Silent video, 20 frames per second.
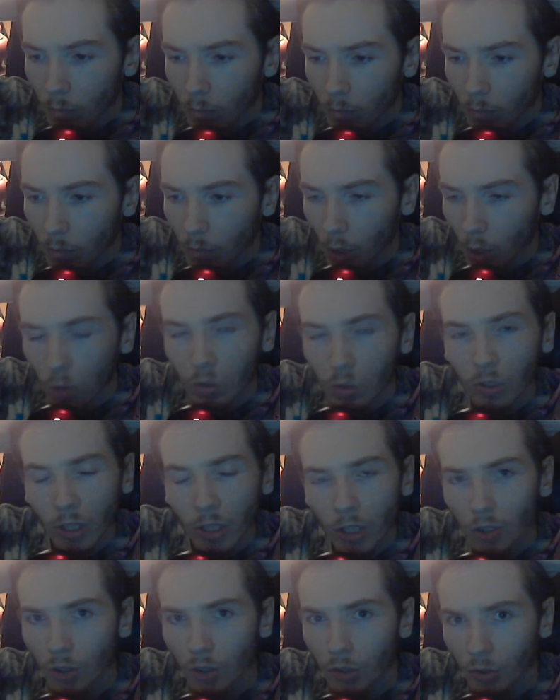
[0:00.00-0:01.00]

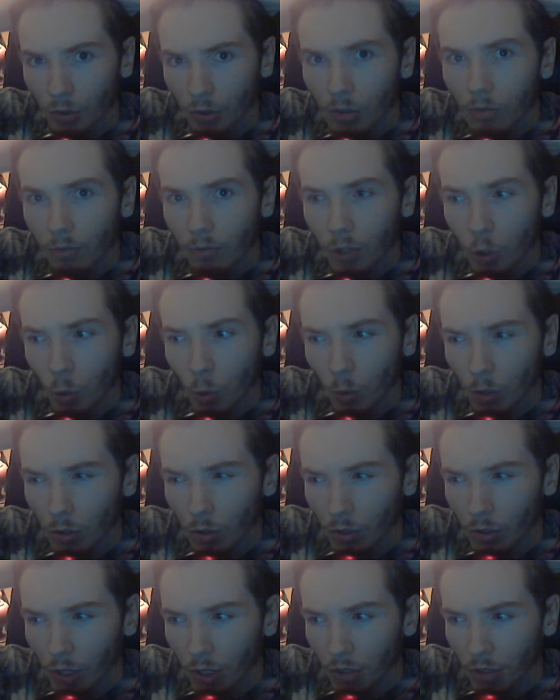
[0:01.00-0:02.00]
hallucinations, visual
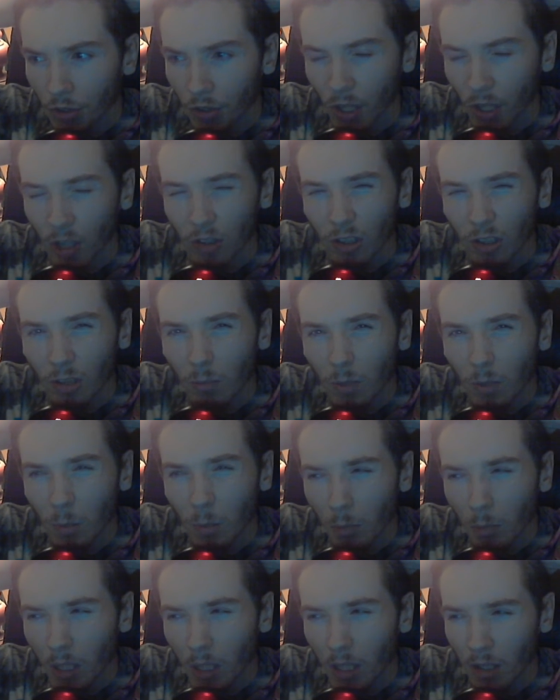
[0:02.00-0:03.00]
hallucinations, they seem to
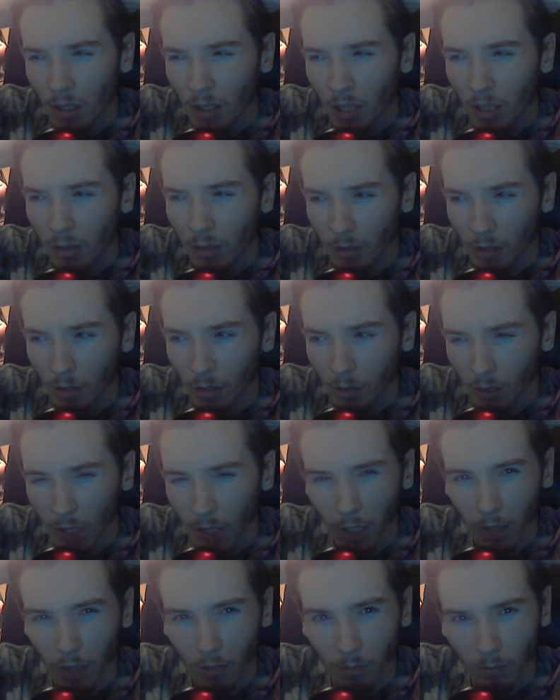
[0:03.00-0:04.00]
be things that are dead.